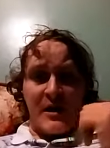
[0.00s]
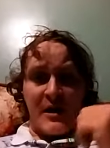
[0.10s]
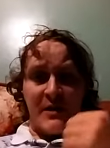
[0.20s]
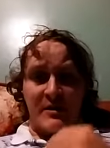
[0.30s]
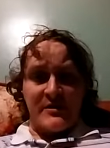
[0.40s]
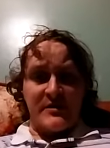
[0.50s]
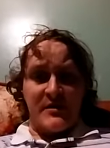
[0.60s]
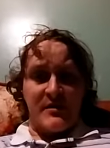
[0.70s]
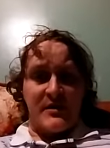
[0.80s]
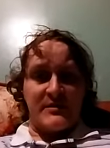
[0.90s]
Anyways,
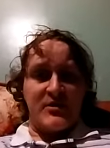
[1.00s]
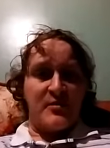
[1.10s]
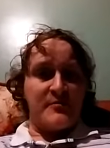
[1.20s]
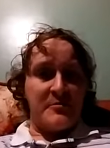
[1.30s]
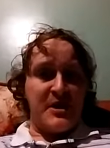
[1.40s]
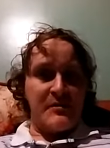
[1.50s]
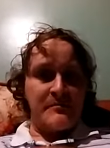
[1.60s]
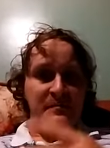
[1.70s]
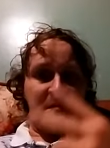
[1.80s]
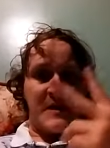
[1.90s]
that's all for me.
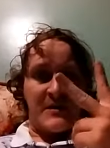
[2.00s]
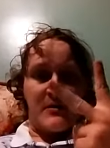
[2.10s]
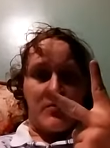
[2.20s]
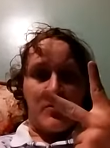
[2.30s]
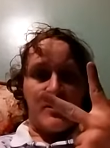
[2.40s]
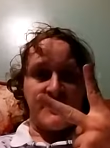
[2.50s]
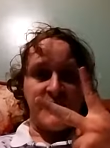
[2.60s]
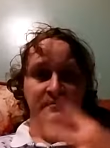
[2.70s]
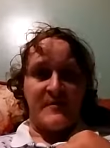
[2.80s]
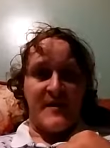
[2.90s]
Thank you for
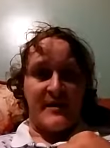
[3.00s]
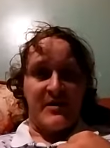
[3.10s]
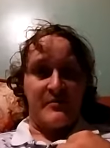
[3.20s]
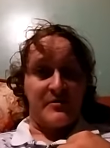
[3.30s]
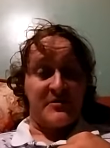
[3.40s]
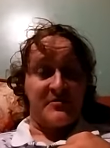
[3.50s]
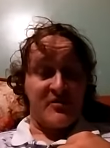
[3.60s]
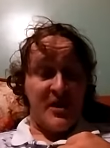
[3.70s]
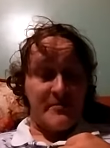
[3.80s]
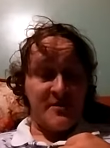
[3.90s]
watching. Thank you for
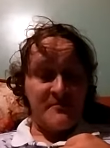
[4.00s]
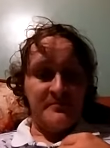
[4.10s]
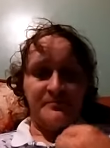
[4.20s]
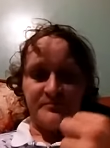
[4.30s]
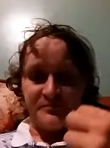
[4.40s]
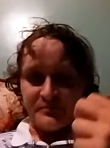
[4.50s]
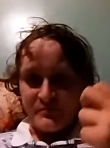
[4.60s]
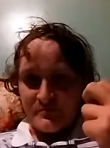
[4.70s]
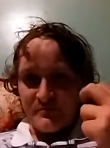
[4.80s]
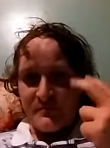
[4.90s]
subscribing.
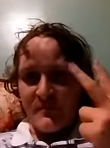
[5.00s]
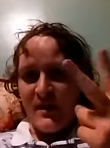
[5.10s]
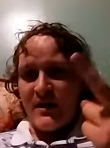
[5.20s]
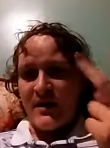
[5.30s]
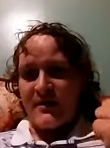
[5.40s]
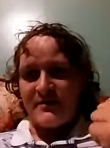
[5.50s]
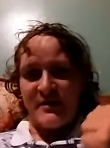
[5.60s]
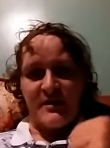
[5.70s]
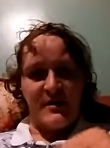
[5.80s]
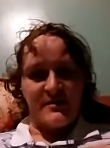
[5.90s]
I'll
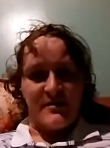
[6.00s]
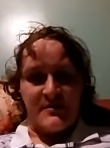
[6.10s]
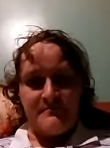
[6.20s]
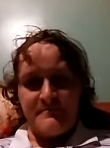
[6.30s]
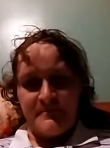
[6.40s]
see you next time.